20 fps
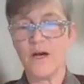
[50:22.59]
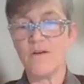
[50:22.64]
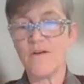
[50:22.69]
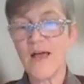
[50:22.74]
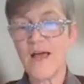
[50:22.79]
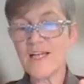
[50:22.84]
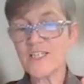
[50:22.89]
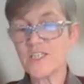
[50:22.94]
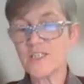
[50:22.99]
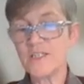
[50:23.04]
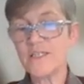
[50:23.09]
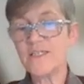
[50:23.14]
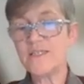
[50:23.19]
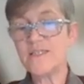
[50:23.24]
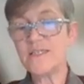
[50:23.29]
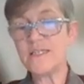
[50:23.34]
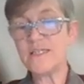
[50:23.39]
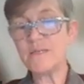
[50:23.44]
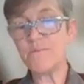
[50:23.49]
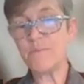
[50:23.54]
are actually
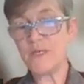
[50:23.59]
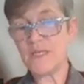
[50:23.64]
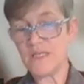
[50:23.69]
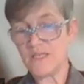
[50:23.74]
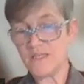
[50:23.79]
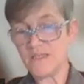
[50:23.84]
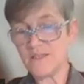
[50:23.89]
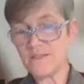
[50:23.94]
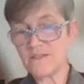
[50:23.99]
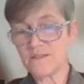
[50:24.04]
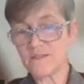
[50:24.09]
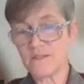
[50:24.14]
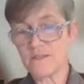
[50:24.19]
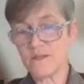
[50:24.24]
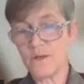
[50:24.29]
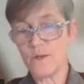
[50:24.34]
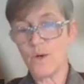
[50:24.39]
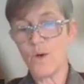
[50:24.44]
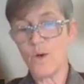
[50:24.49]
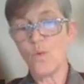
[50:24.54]
DPs
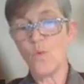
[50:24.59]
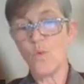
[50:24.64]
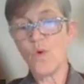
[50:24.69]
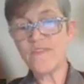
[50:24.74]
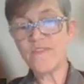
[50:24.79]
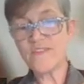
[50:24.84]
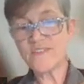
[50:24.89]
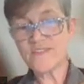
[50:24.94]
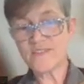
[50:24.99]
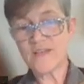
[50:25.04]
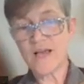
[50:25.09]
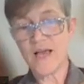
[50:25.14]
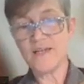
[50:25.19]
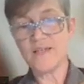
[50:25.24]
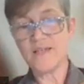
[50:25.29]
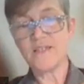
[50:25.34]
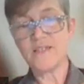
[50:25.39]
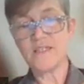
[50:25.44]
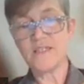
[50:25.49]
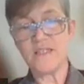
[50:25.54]
with a
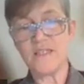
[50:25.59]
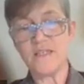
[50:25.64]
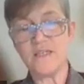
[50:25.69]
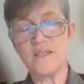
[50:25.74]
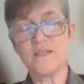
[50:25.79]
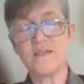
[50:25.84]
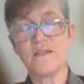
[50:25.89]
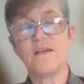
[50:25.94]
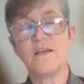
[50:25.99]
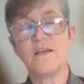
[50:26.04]
silent D